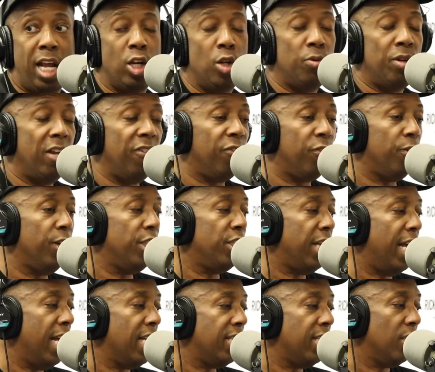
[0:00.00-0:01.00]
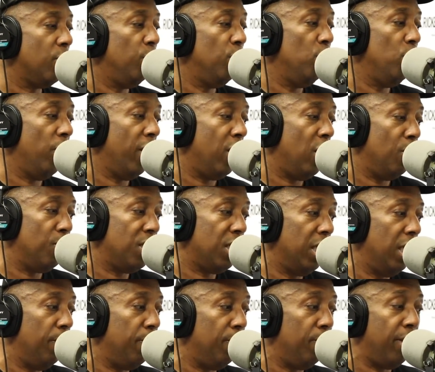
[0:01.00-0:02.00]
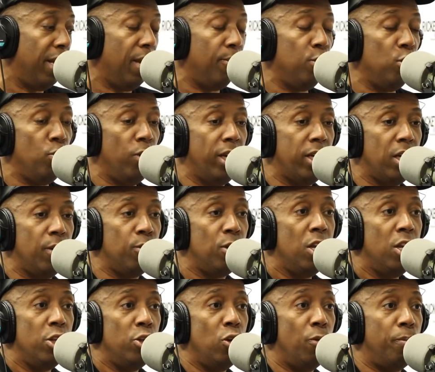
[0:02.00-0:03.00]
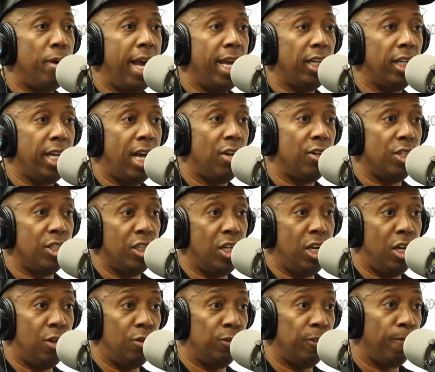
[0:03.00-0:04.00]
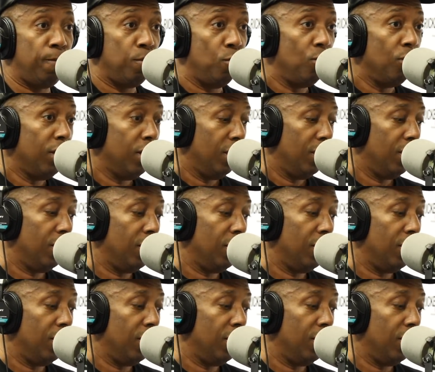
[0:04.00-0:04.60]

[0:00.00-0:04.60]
I know when they freeze your assets, when you at home sleeping, baby, you wake up, your bank account is gone. Well, mm. ho-